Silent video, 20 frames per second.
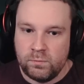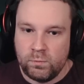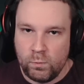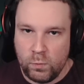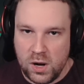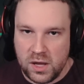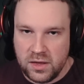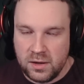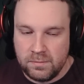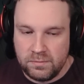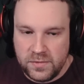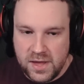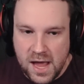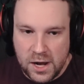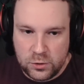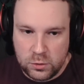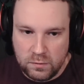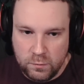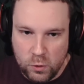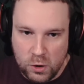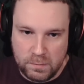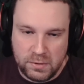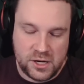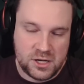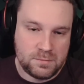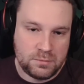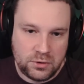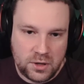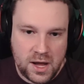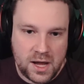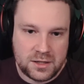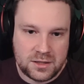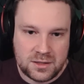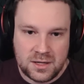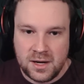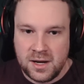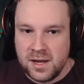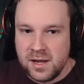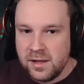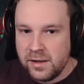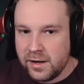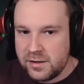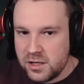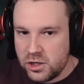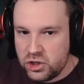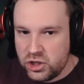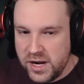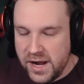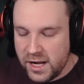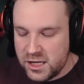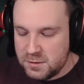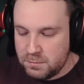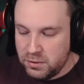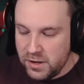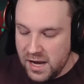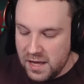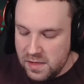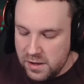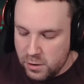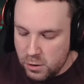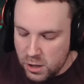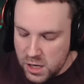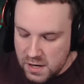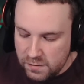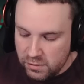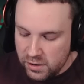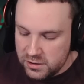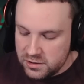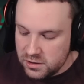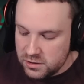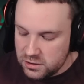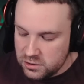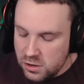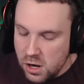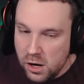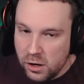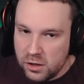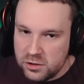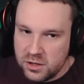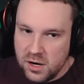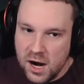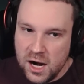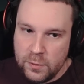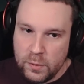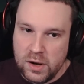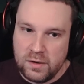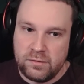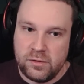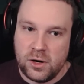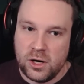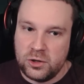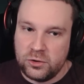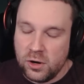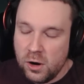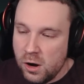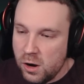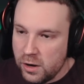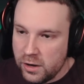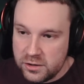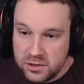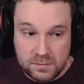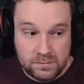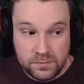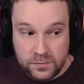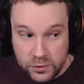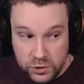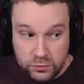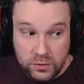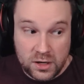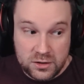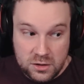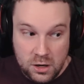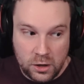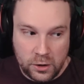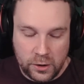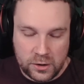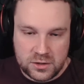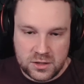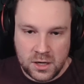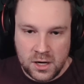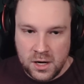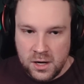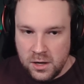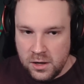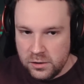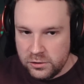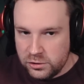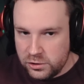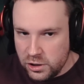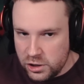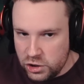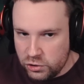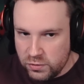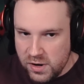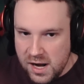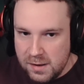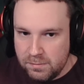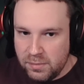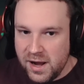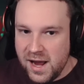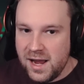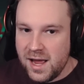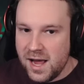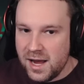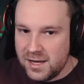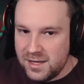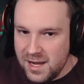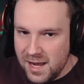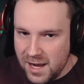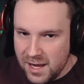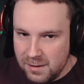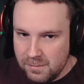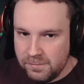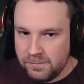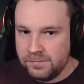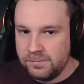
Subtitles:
with the actual 4-piece. Plus, there's a chance playing the Carnivorous Stalker's Conduit for your dogs, Dreadstalkers, to Dread Bite again,